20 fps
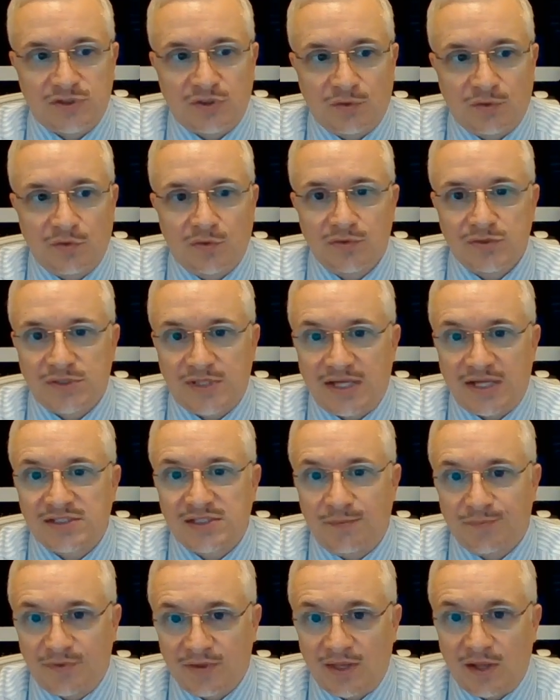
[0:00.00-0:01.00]
So that's
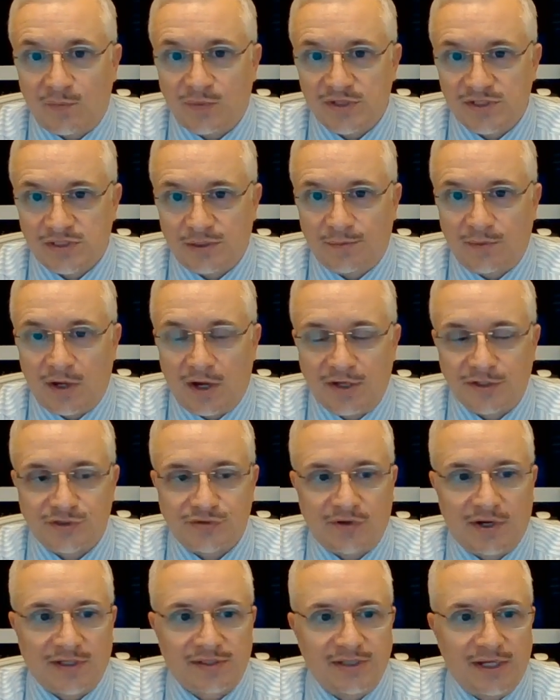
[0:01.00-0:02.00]
something that we
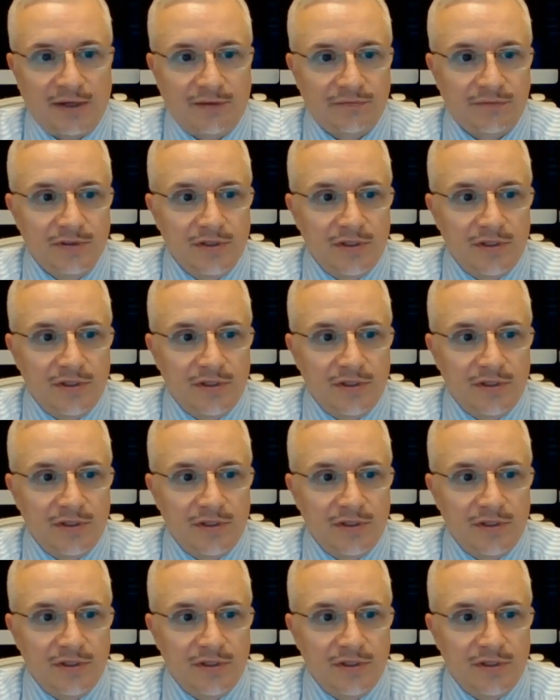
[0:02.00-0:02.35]
subcontract out.